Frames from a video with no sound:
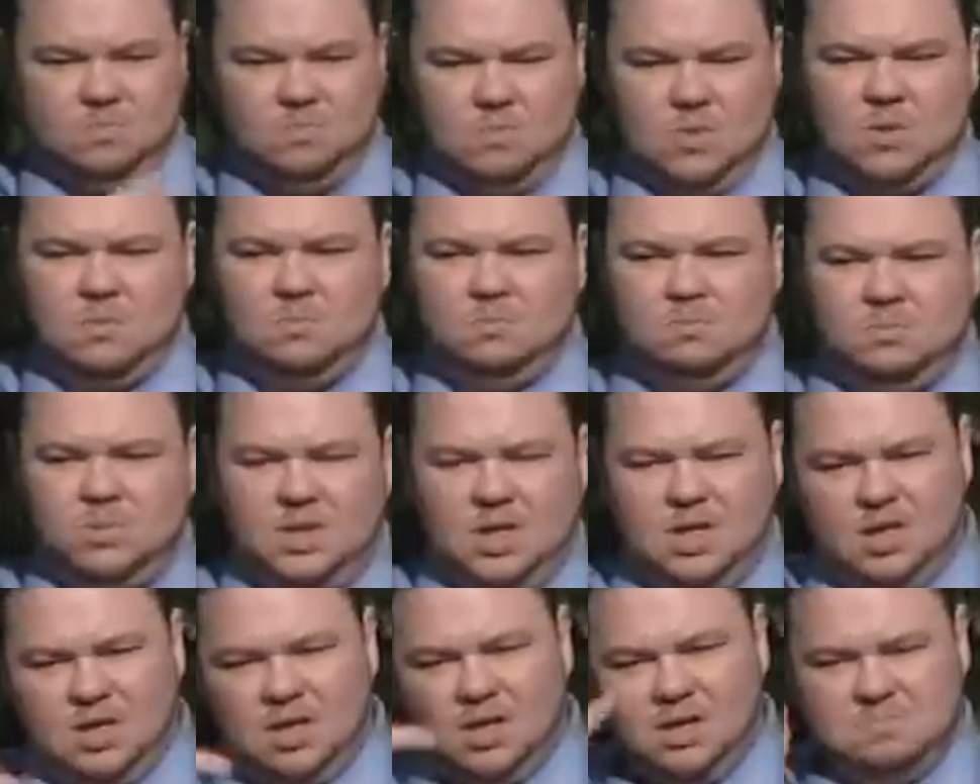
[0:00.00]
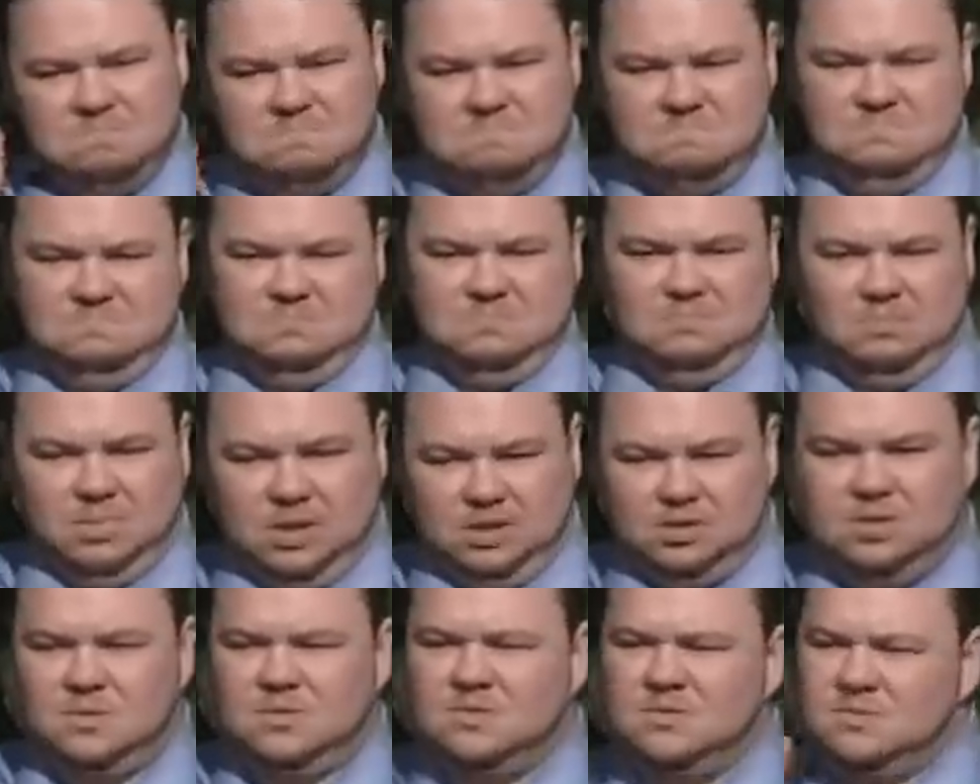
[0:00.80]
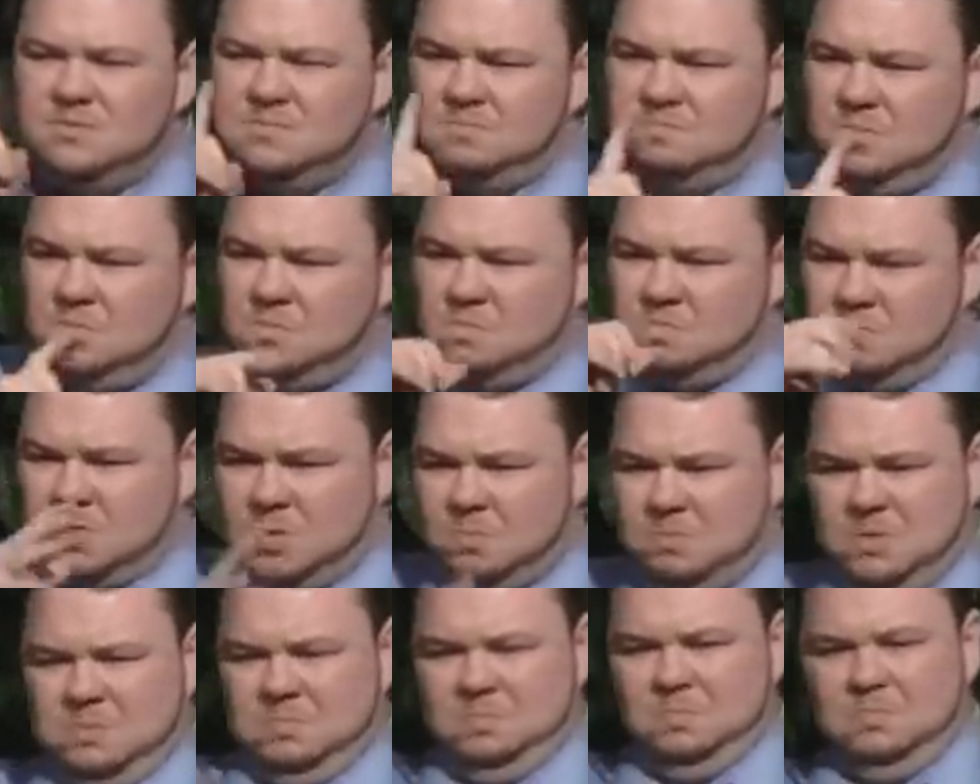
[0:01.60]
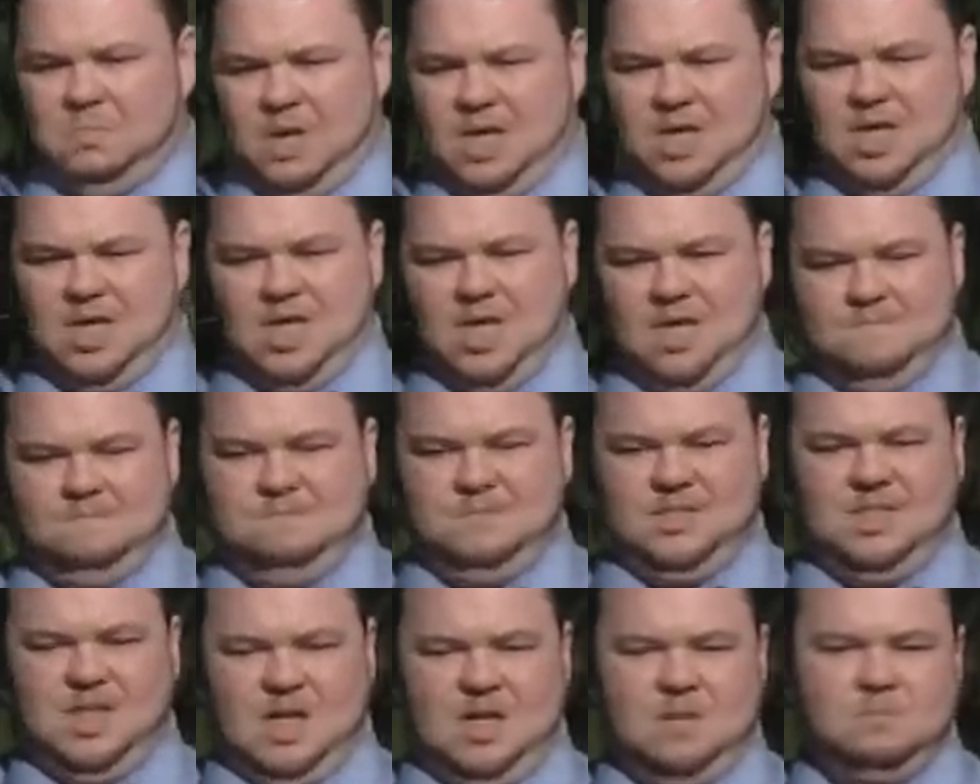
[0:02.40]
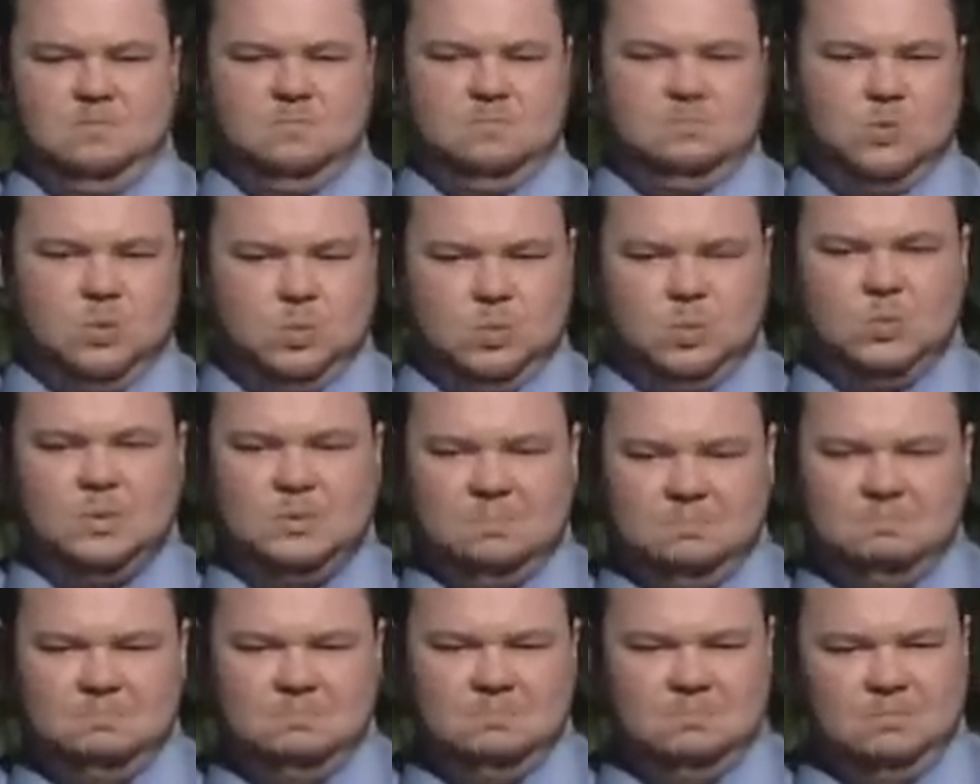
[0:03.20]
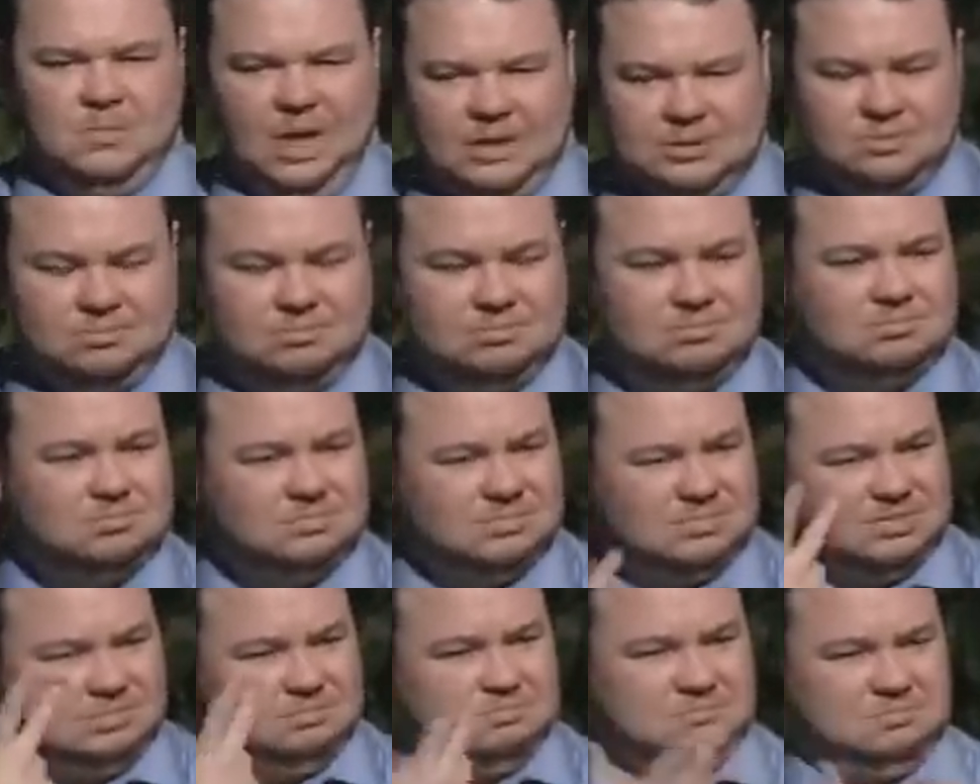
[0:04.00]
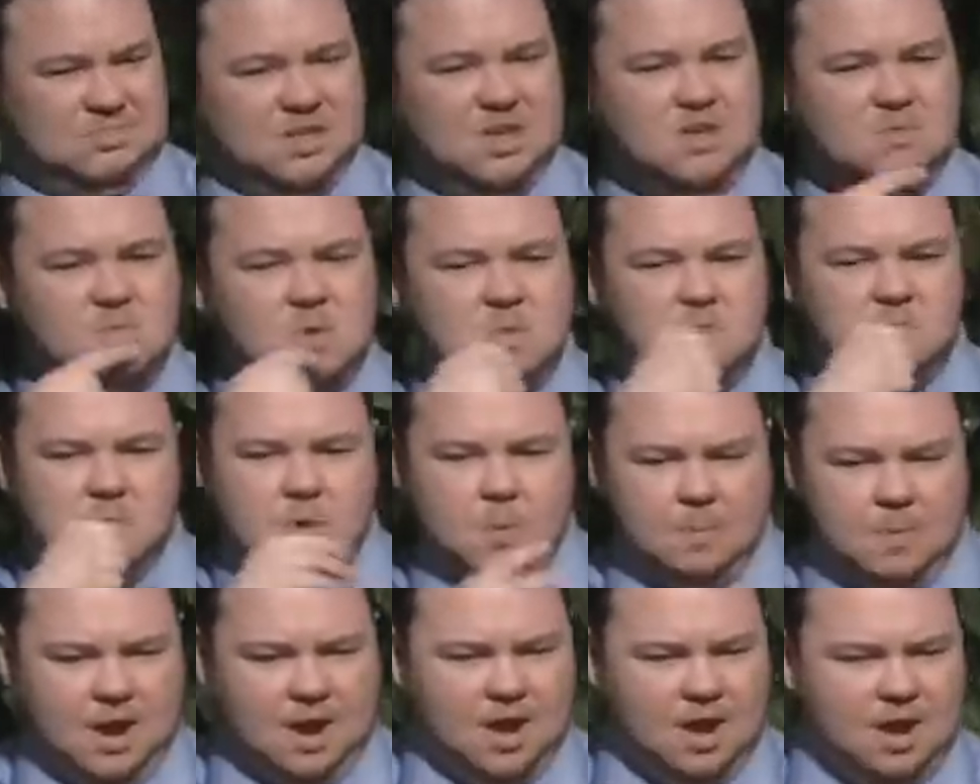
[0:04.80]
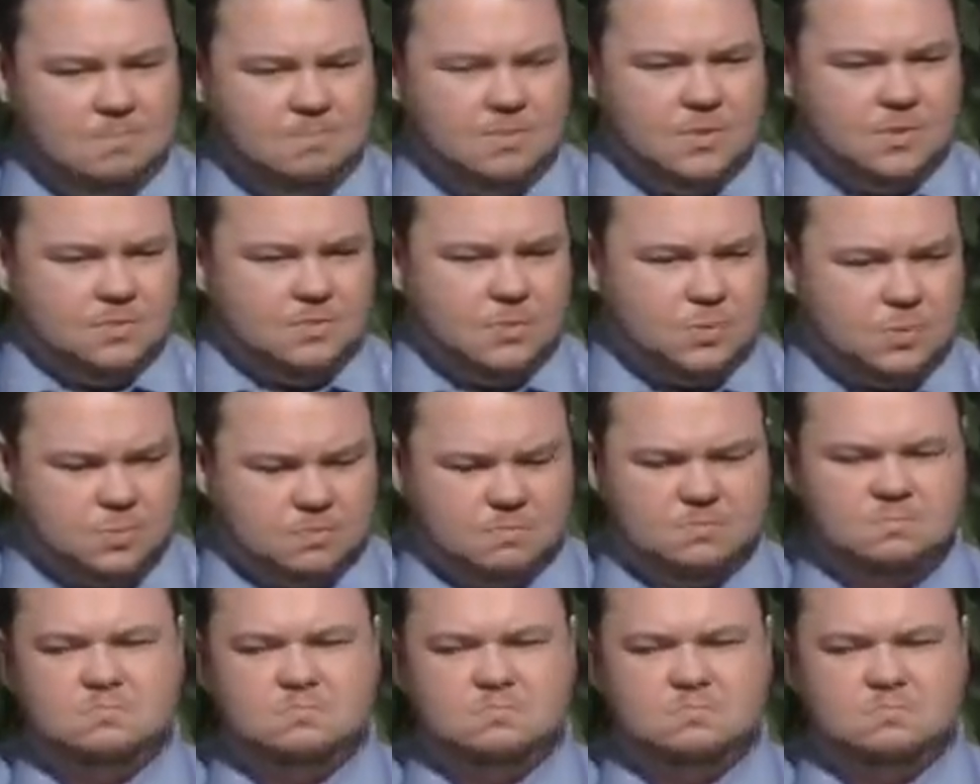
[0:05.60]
And they said that Gallaudet needs to be a place for both deaf men and women.